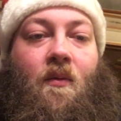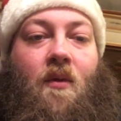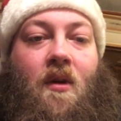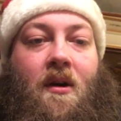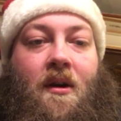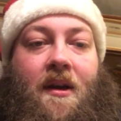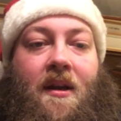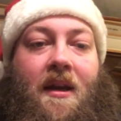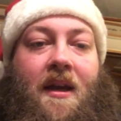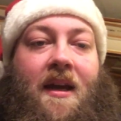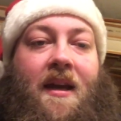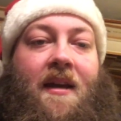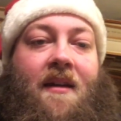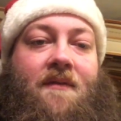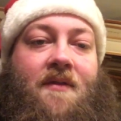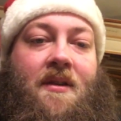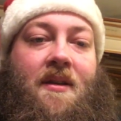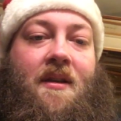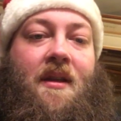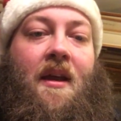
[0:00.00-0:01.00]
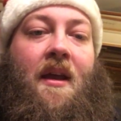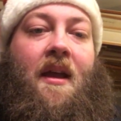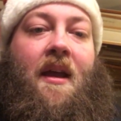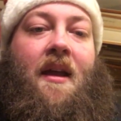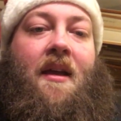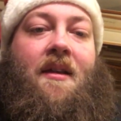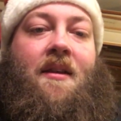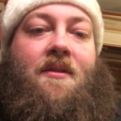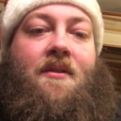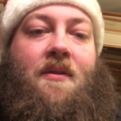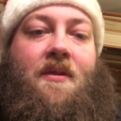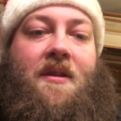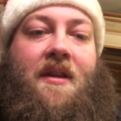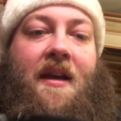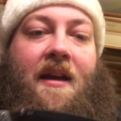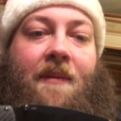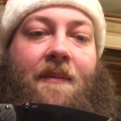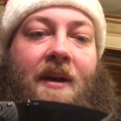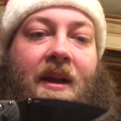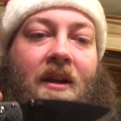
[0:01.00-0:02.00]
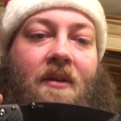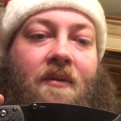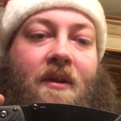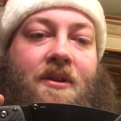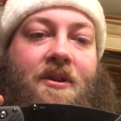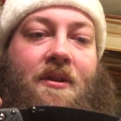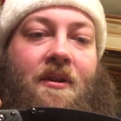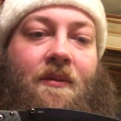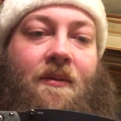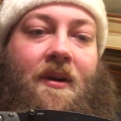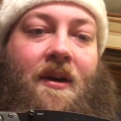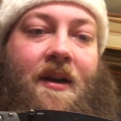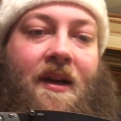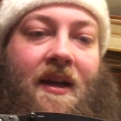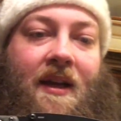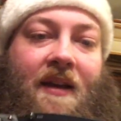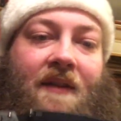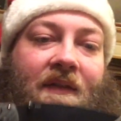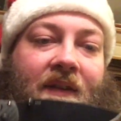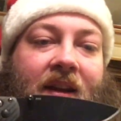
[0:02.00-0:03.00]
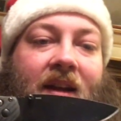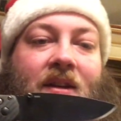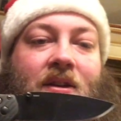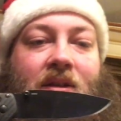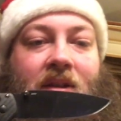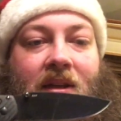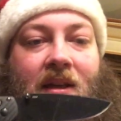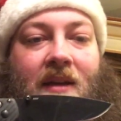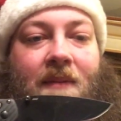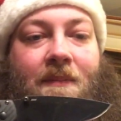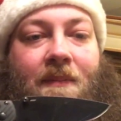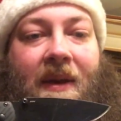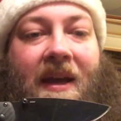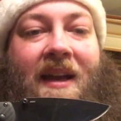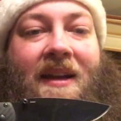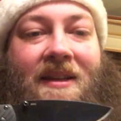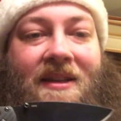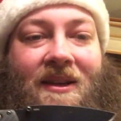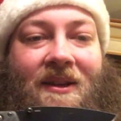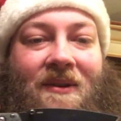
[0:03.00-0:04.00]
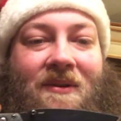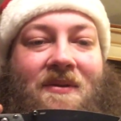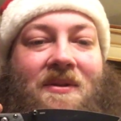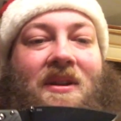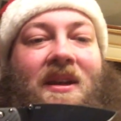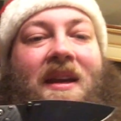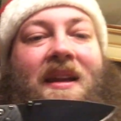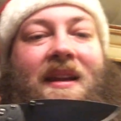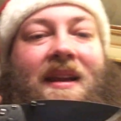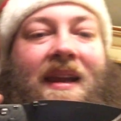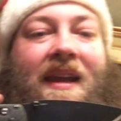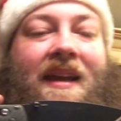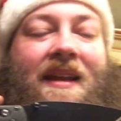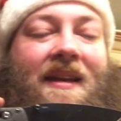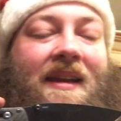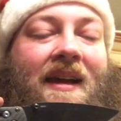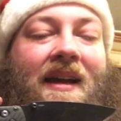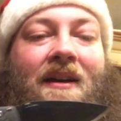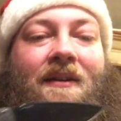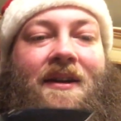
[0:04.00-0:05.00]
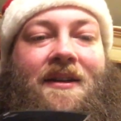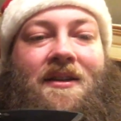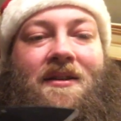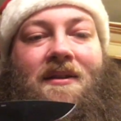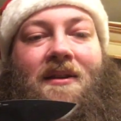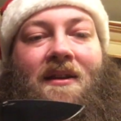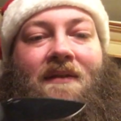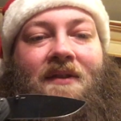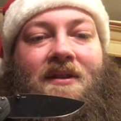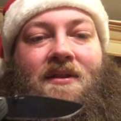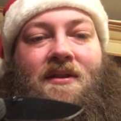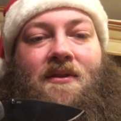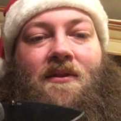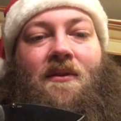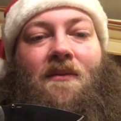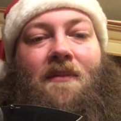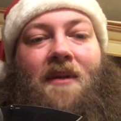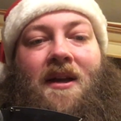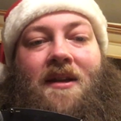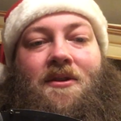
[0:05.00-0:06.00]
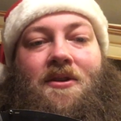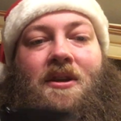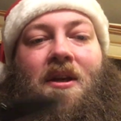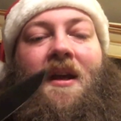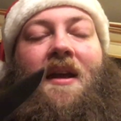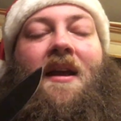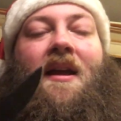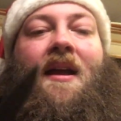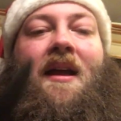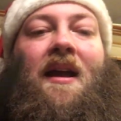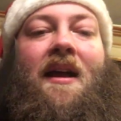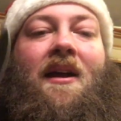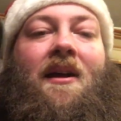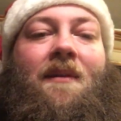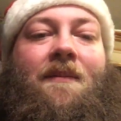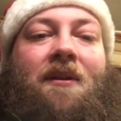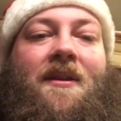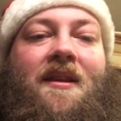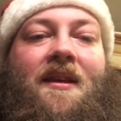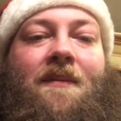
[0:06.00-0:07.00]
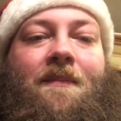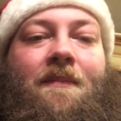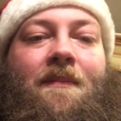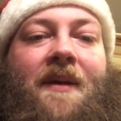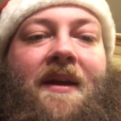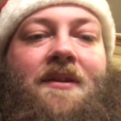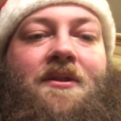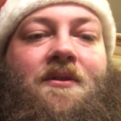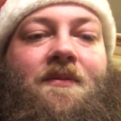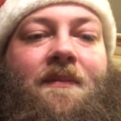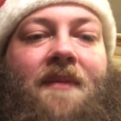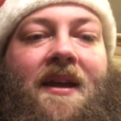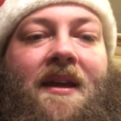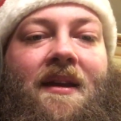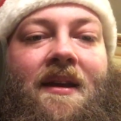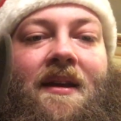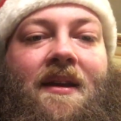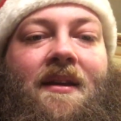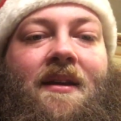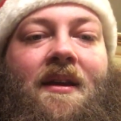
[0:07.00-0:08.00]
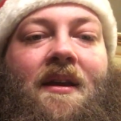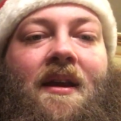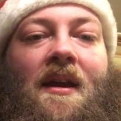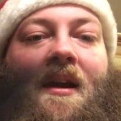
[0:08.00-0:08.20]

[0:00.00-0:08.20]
work knives, this was my original work knife, and actually I'm back to using it again now. I just love it so much. But the Benchmade